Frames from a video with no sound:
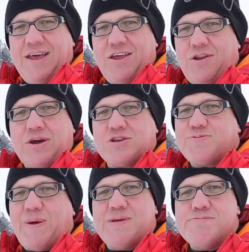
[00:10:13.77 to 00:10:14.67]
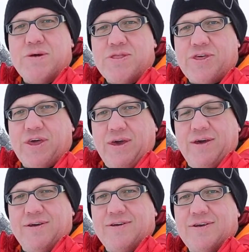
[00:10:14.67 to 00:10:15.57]
You know, I could spend a month
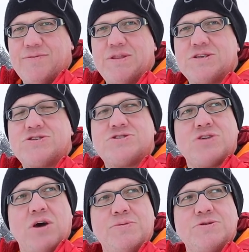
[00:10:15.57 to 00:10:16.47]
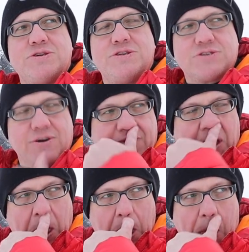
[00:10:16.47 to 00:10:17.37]
here. I mean, there's so much to discover.
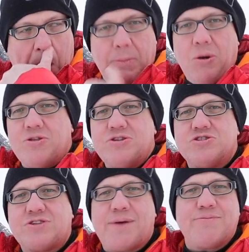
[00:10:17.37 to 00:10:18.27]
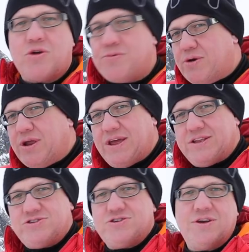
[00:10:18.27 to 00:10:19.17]
More than just Hamnoy
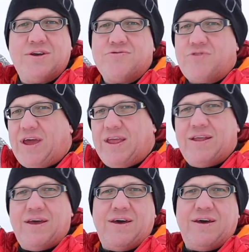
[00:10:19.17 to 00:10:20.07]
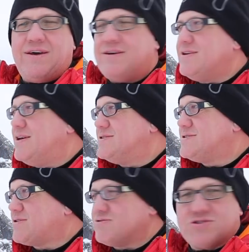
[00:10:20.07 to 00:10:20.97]
Bridge, Reina,
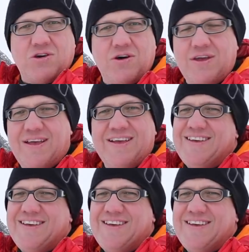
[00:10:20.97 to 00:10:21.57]
Sacresoy.